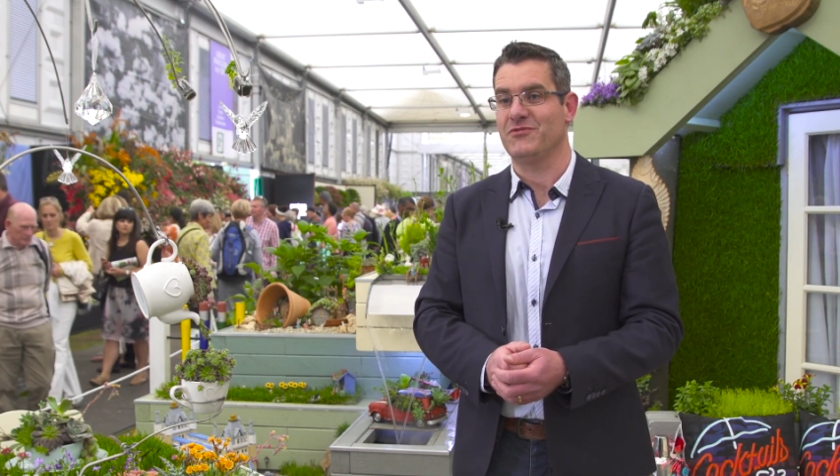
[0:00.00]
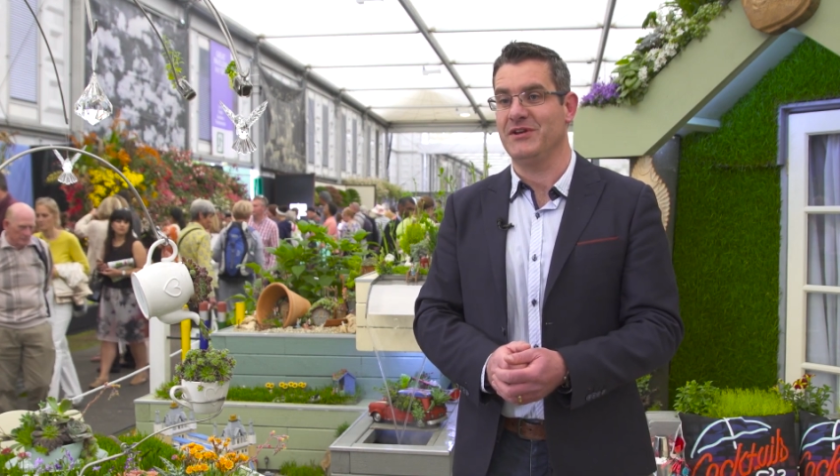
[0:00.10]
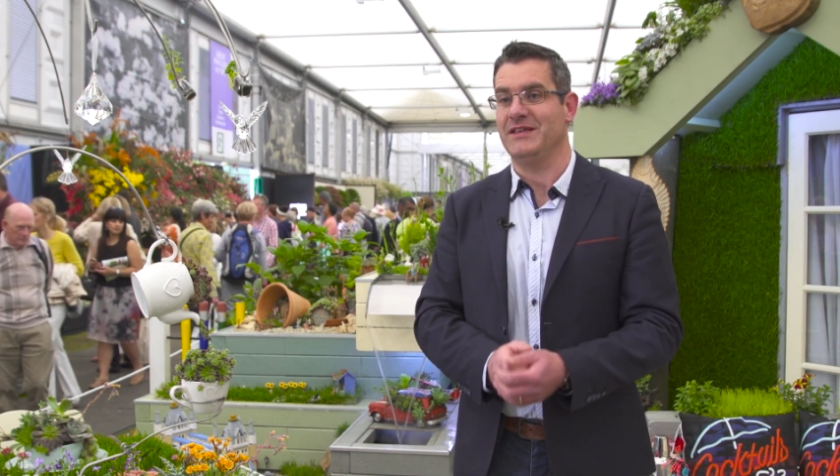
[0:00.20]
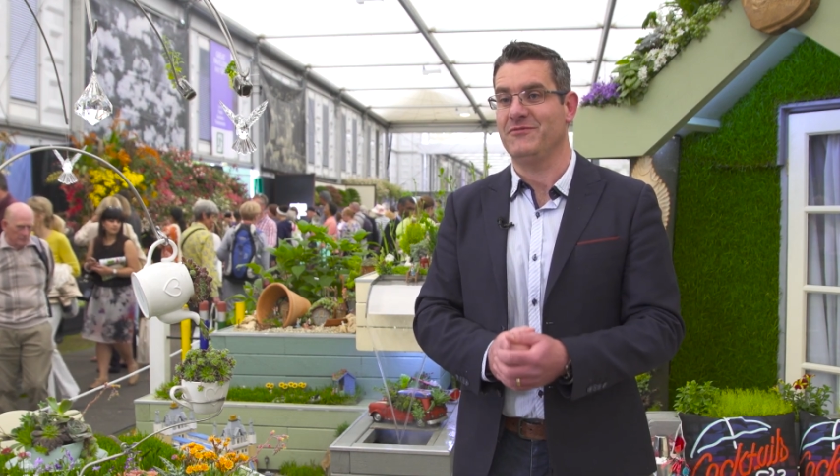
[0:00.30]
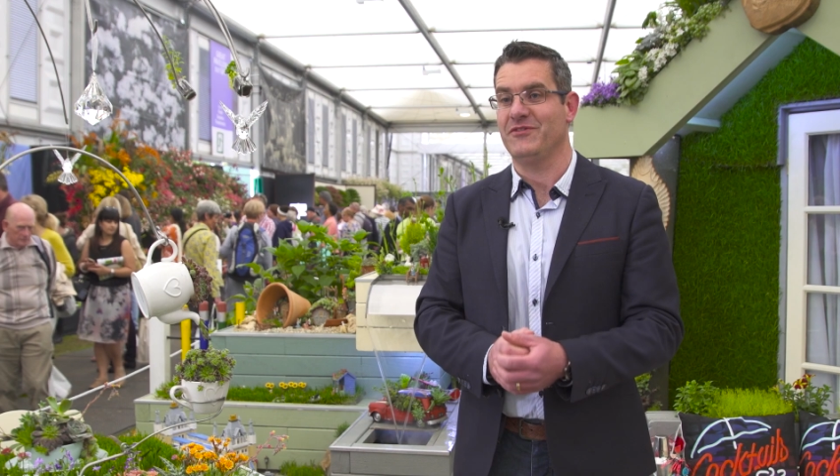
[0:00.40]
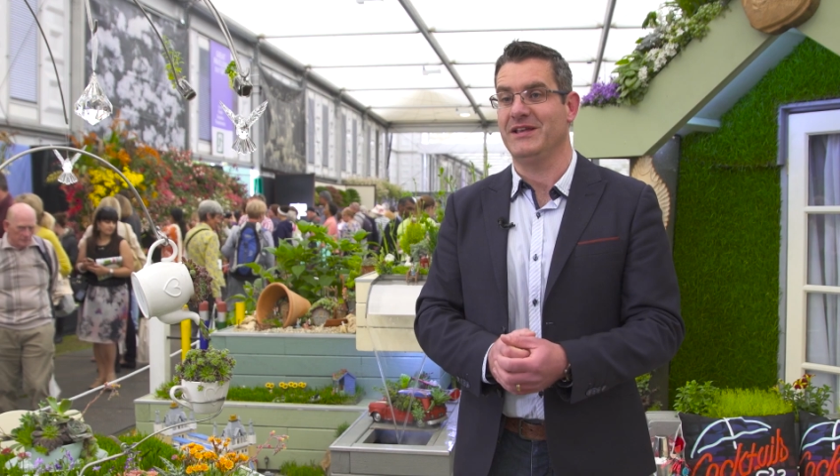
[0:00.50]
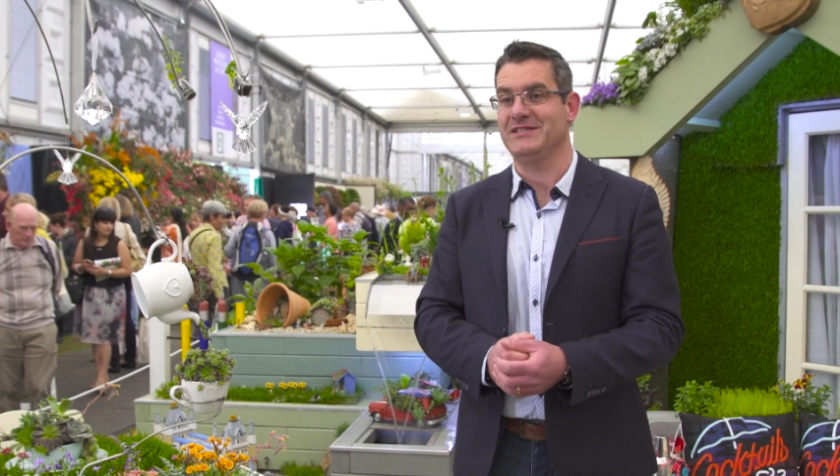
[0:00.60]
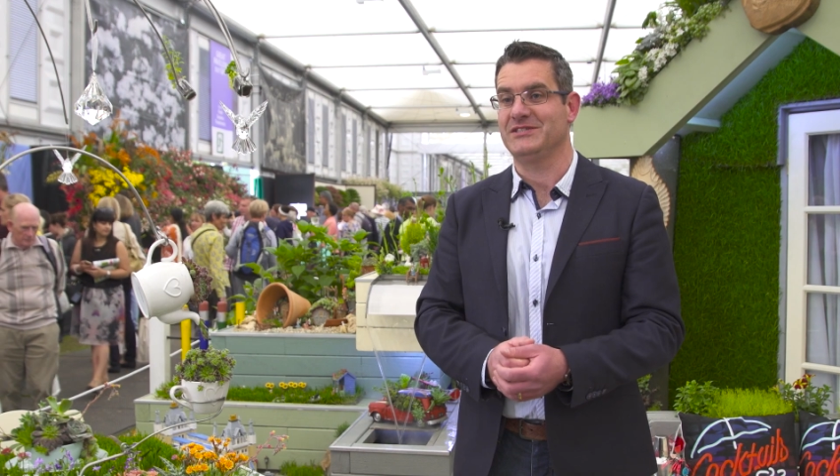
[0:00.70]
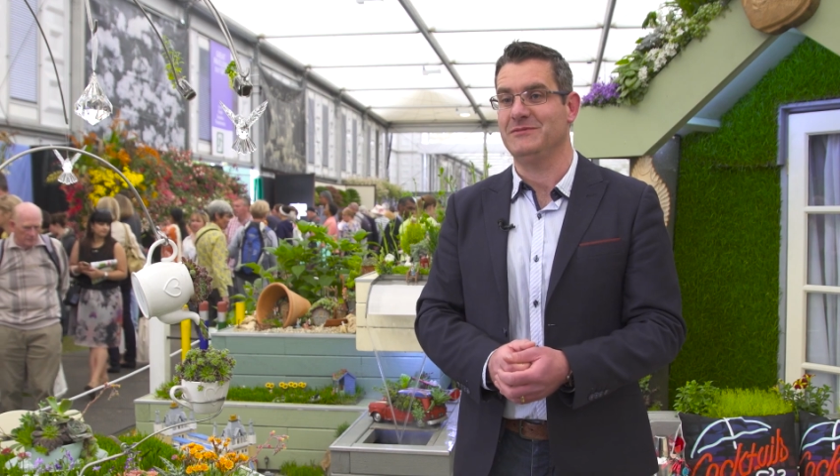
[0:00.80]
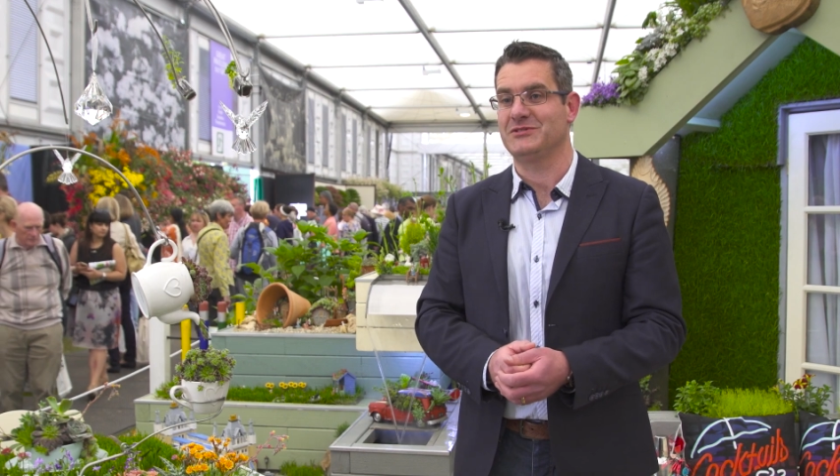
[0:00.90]
really,
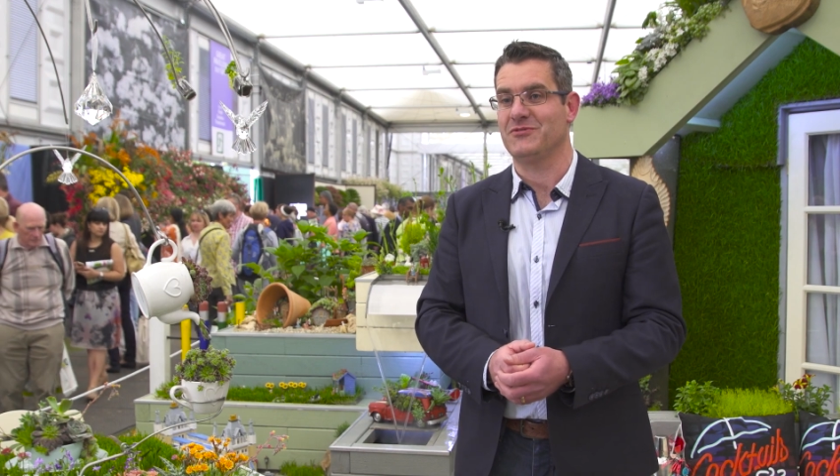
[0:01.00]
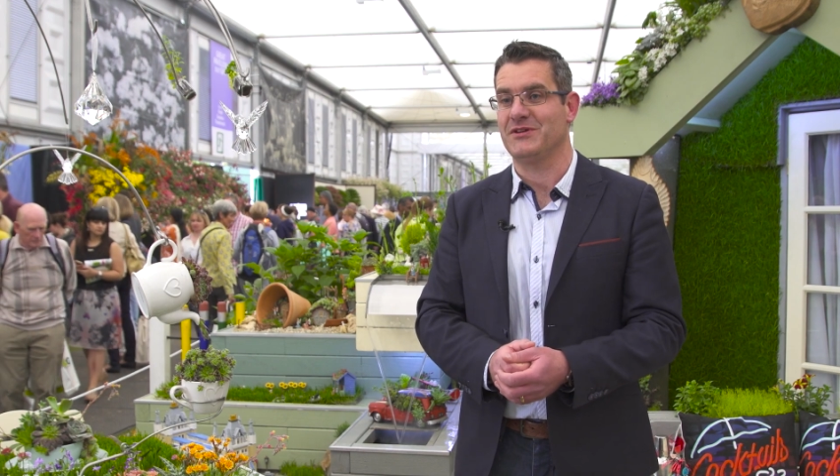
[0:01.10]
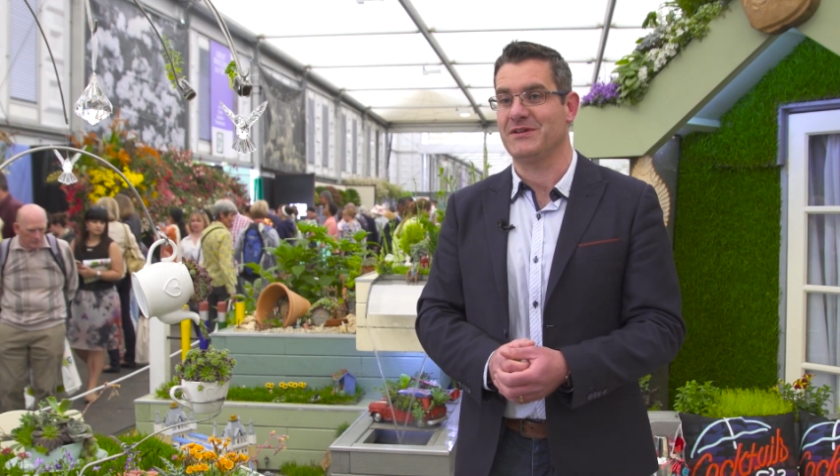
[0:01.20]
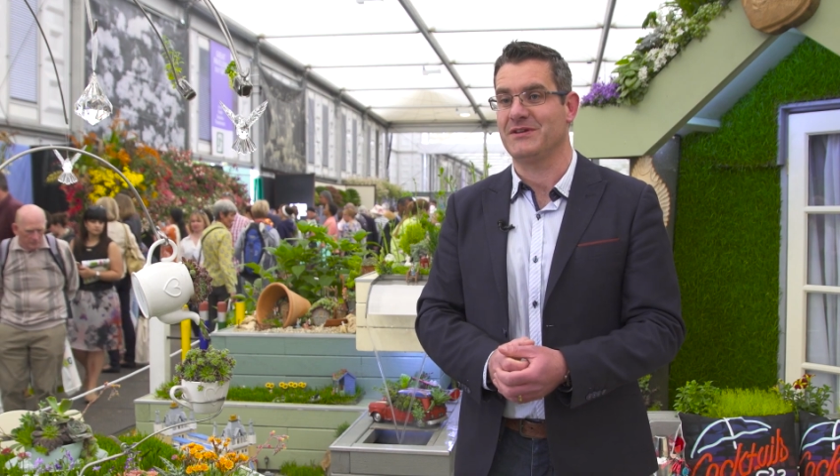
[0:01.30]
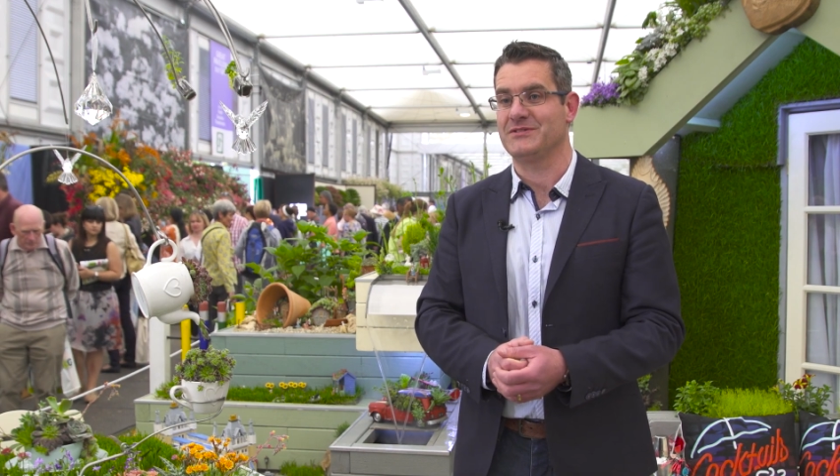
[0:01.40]
really cheap to,